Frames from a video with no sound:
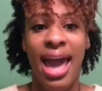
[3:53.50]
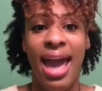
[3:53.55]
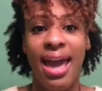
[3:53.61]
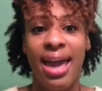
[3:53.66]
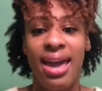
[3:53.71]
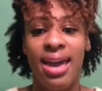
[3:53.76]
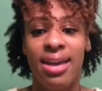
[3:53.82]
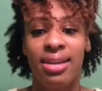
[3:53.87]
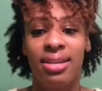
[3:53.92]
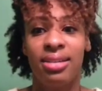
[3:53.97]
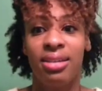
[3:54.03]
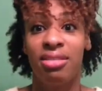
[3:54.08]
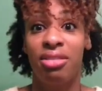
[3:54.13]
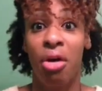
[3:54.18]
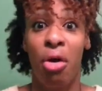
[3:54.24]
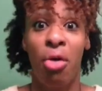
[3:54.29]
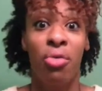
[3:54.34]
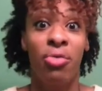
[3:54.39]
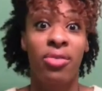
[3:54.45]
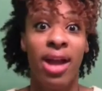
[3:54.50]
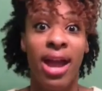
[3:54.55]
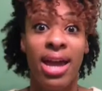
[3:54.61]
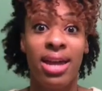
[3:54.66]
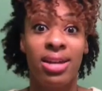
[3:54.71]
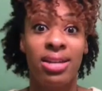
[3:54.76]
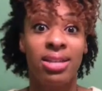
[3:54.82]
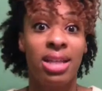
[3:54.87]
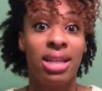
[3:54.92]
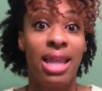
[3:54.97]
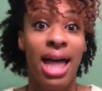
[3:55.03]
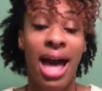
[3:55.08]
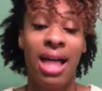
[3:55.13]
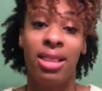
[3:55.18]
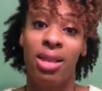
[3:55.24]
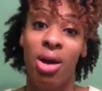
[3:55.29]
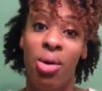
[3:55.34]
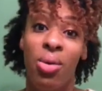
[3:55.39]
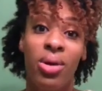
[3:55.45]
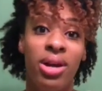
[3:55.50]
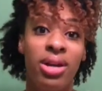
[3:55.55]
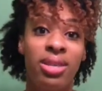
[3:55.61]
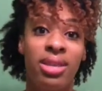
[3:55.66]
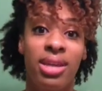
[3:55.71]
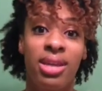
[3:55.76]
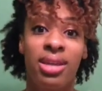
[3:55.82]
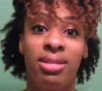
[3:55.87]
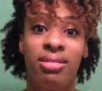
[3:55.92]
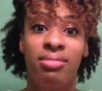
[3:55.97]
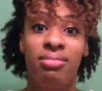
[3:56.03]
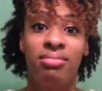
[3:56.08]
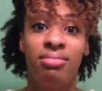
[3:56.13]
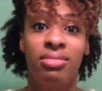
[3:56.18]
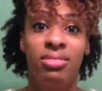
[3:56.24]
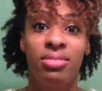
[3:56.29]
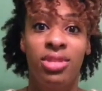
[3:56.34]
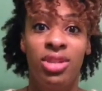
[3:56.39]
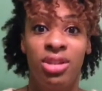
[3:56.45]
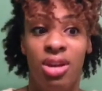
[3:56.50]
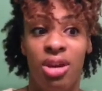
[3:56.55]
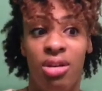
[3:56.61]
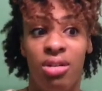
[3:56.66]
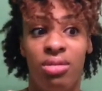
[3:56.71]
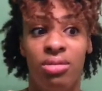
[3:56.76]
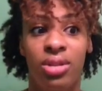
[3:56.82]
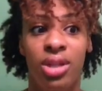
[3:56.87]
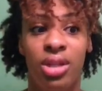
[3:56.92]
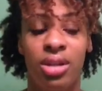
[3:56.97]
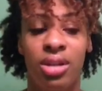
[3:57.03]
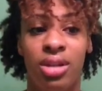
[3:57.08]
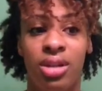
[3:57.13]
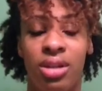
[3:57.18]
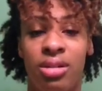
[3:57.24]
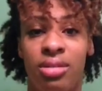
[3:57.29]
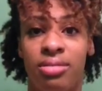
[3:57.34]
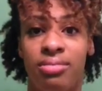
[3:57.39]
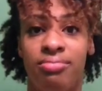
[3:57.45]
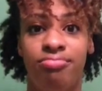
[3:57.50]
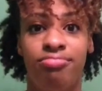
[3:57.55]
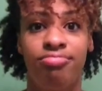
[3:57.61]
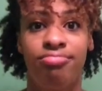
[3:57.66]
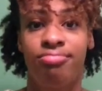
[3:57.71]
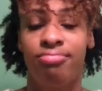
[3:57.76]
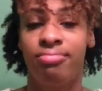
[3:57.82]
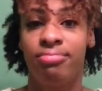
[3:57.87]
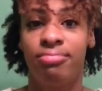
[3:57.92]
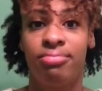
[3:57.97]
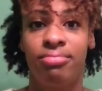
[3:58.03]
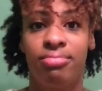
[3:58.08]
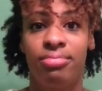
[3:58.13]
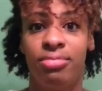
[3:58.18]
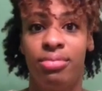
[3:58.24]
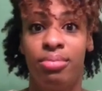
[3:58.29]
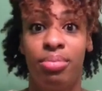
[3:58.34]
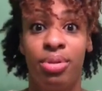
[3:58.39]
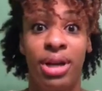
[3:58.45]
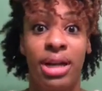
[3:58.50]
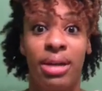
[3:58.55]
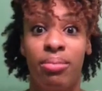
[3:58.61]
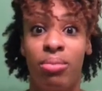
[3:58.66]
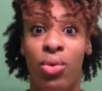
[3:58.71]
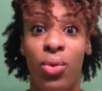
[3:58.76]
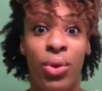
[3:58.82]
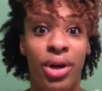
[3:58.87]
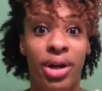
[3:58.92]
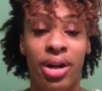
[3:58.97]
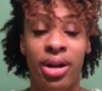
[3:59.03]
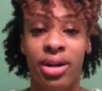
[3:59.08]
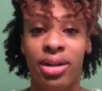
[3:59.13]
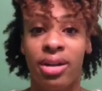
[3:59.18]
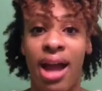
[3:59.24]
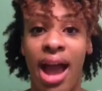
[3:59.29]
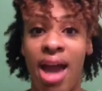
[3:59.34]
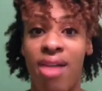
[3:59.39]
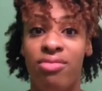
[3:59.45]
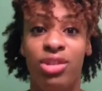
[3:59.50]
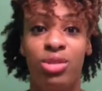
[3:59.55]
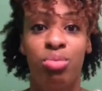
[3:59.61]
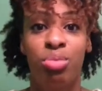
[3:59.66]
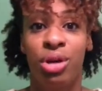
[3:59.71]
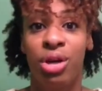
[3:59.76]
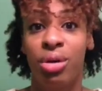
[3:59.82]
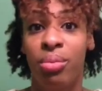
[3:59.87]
And the overhead is a lot lower than, you know, your brick and mortar, your average brick,